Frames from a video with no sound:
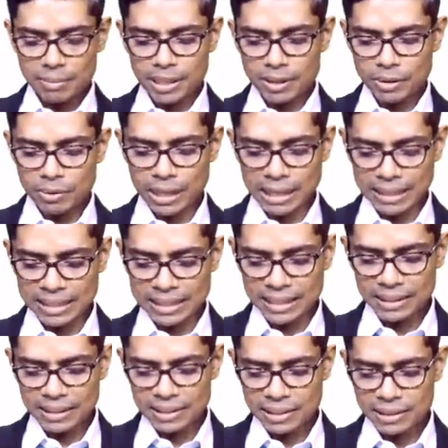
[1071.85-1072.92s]
but look at
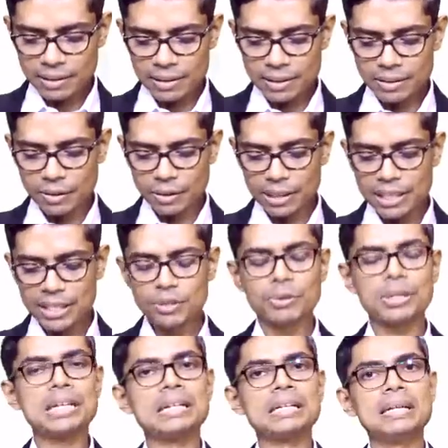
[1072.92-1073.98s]
here, this is only
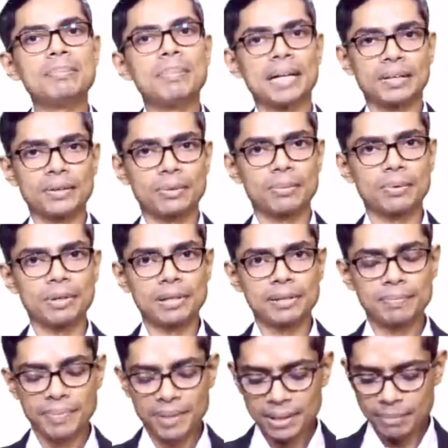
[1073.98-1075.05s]
20 microvolt.